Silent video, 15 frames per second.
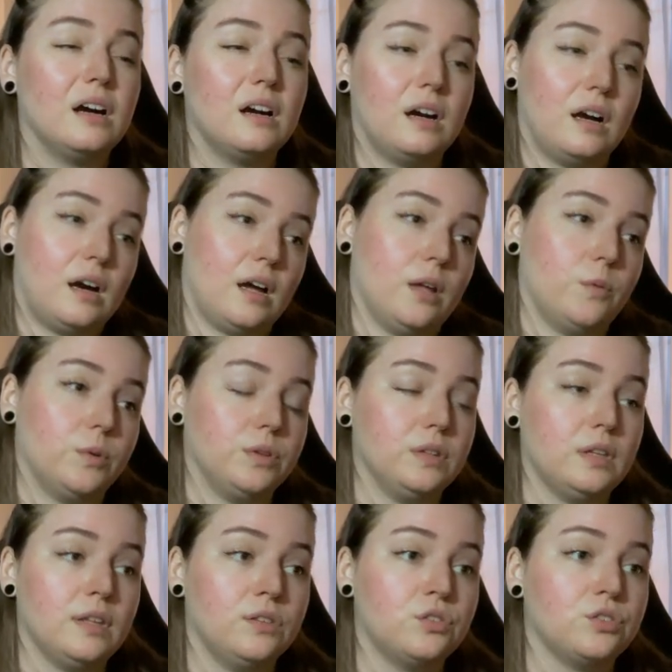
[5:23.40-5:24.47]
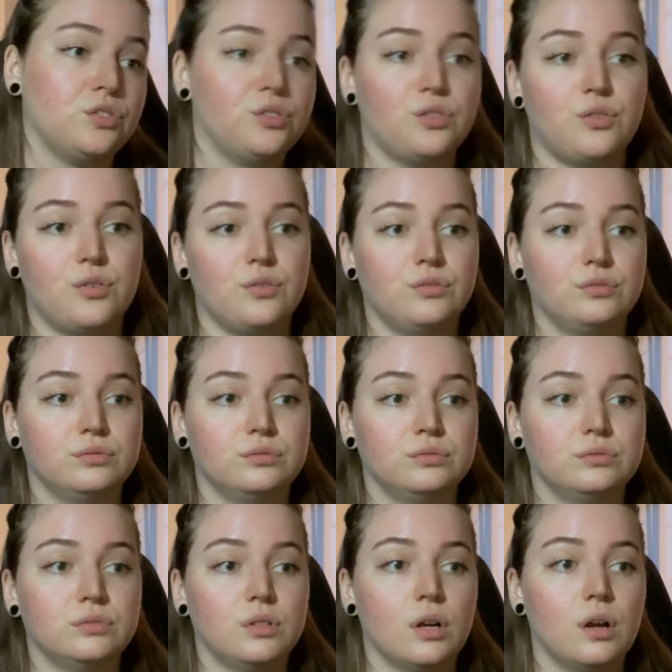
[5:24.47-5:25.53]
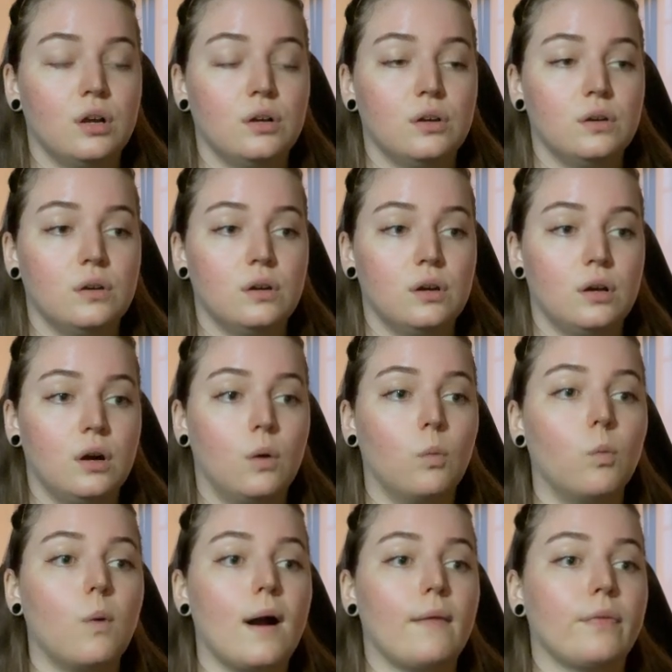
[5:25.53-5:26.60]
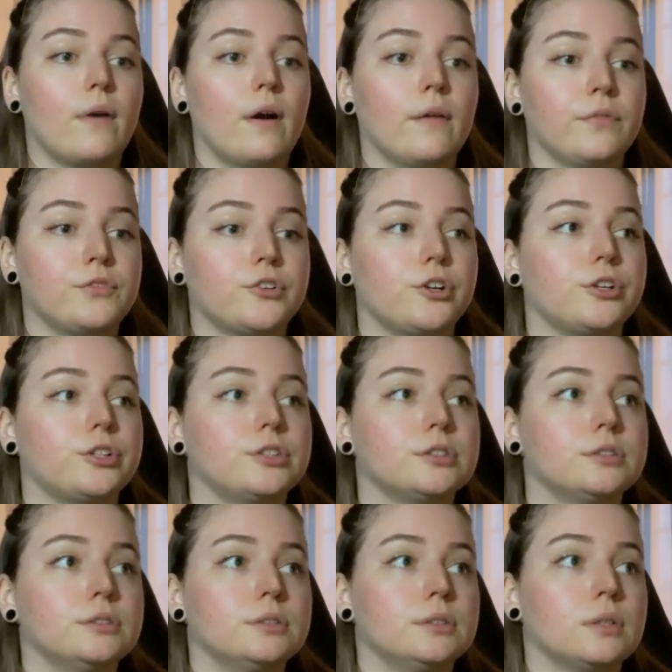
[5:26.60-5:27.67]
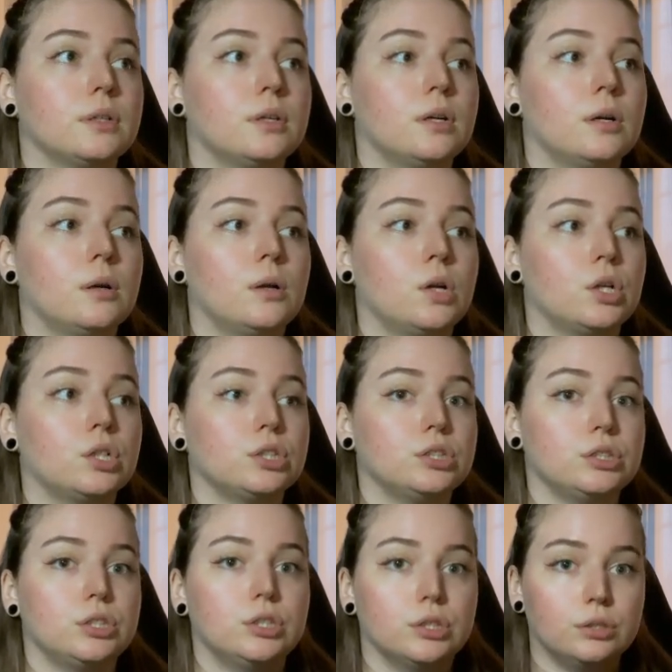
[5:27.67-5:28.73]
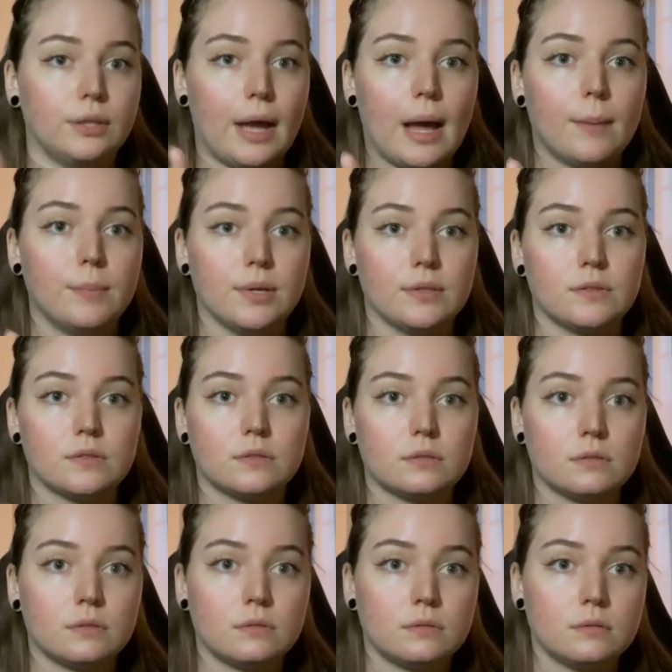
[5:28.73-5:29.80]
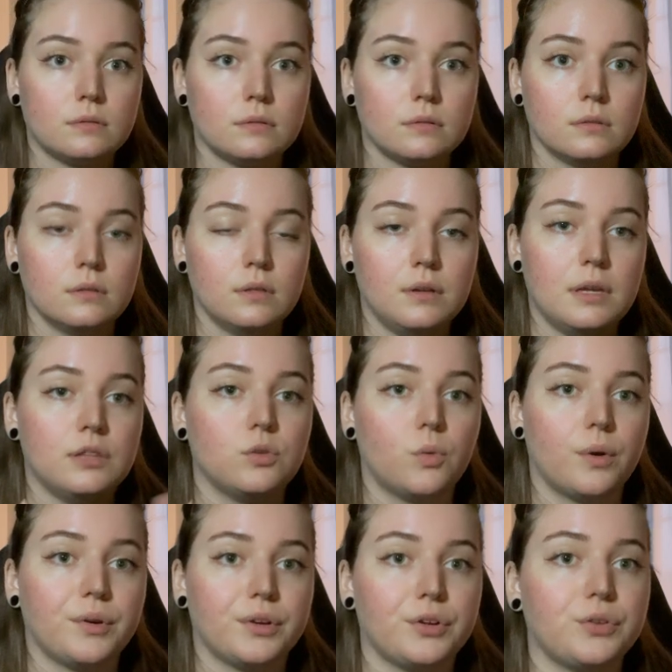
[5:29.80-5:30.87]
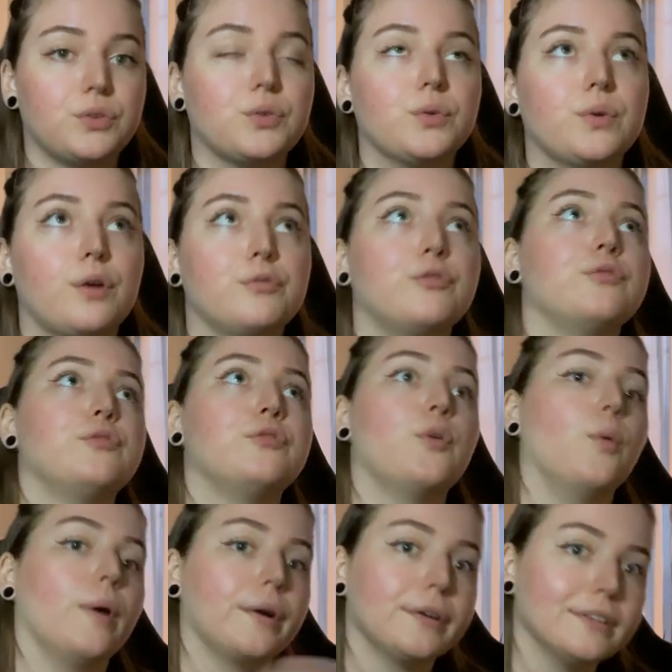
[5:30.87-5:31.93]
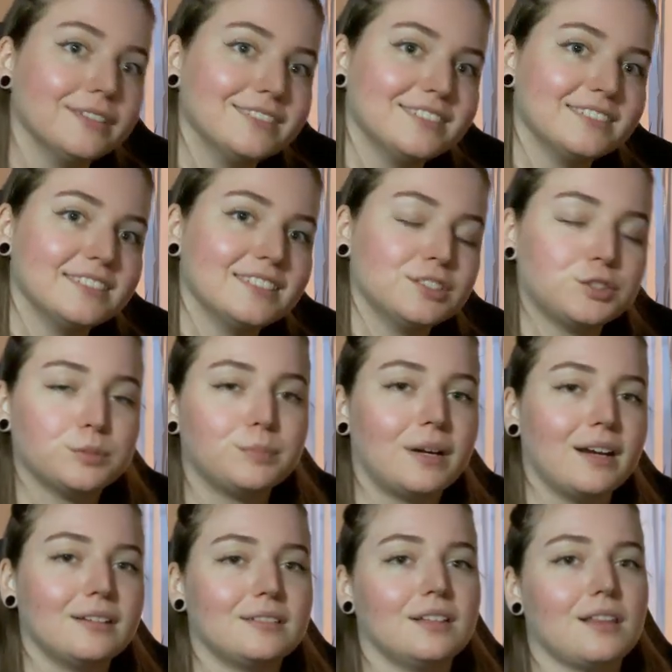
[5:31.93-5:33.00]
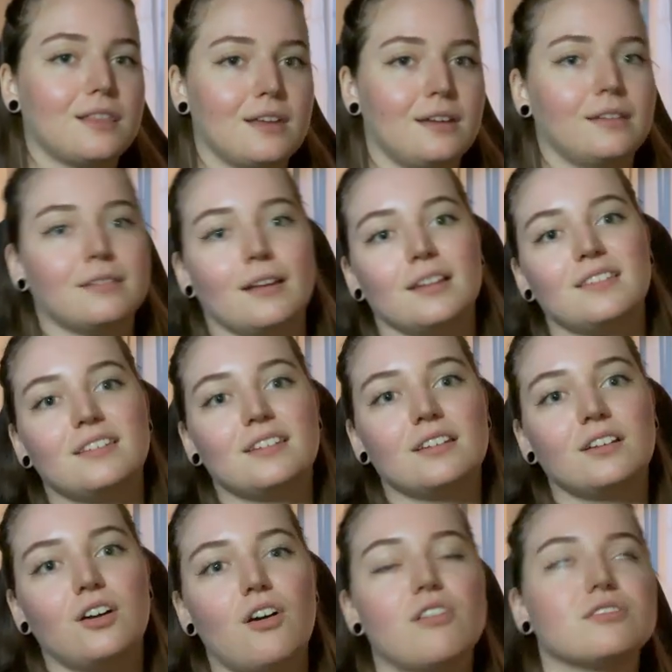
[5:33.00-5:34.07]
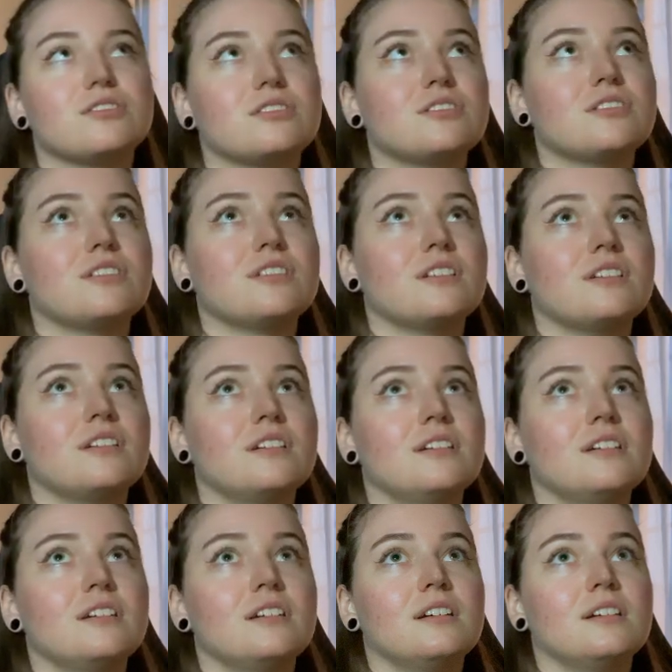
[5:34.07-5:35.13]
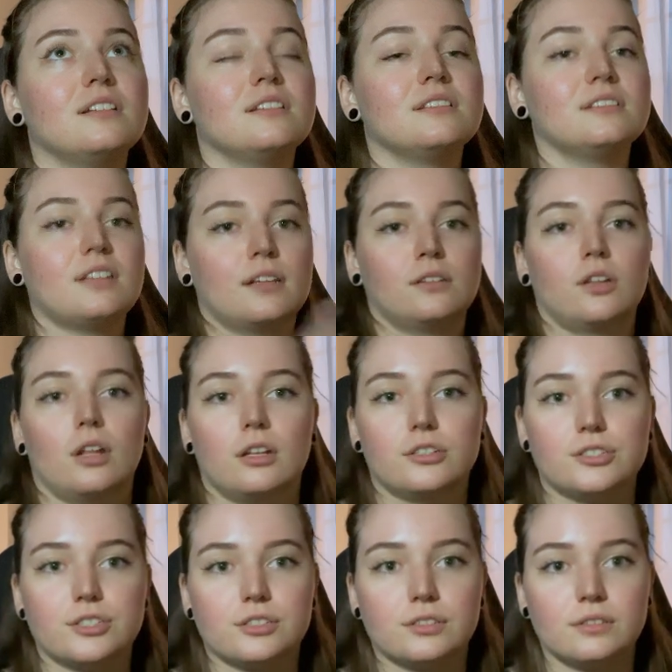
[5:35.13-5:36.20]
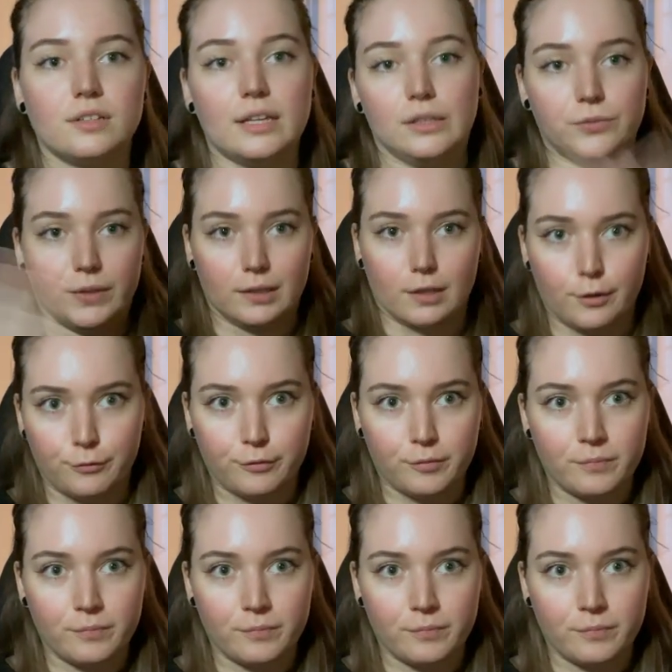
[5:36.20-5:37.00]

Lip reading: I would need to do 100 good habits in order to afford to buy the thing that costs $10 in real life.